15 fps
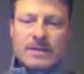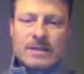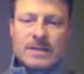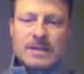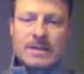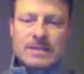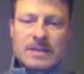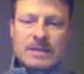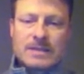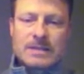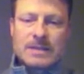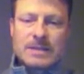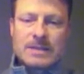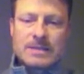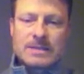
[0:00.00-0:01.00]

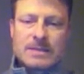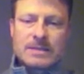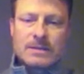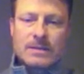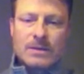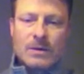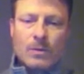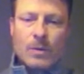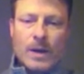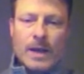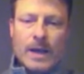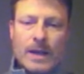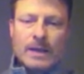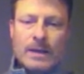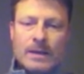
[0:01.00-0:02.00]
distances
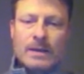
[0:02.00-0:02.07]
away.